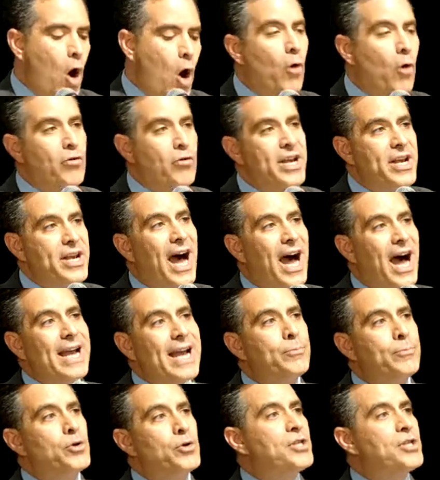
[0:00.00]
Over
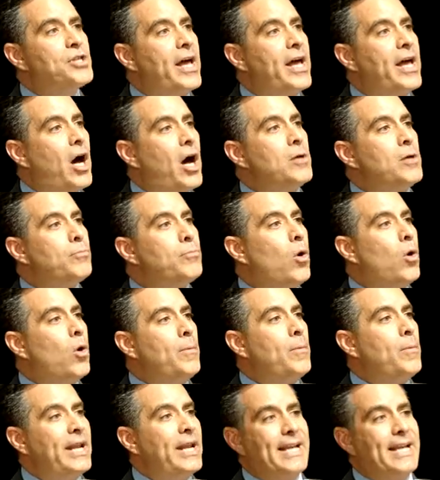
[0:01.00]
9%
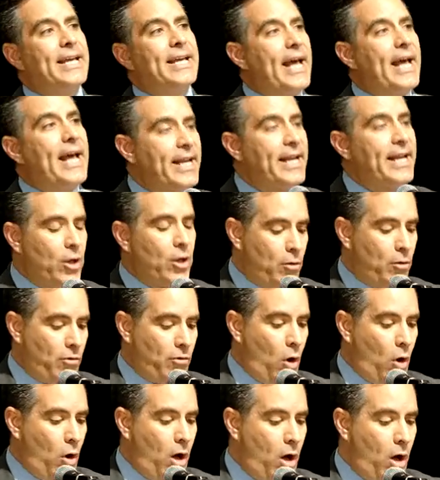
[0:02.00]
unemployment in Connecticut
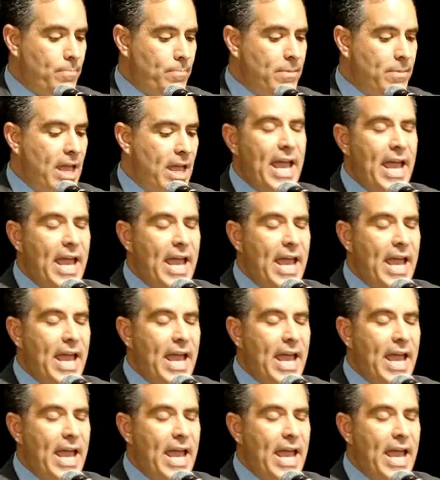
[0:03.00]
overall,